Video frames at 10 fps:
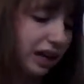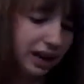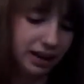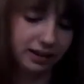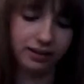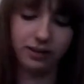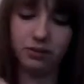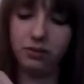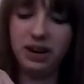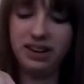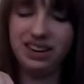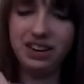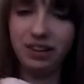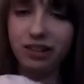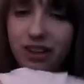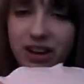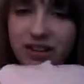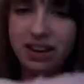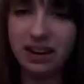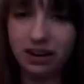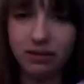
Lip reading: And what I did here is I didn't.